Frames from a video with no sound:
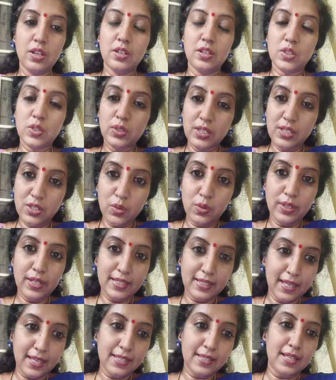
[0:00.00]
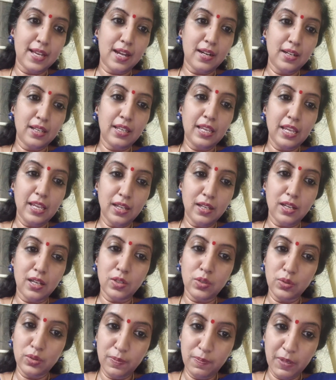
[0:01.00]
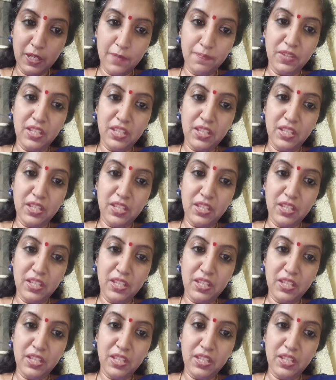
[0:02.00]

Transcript: So the story says that King Kakudmi,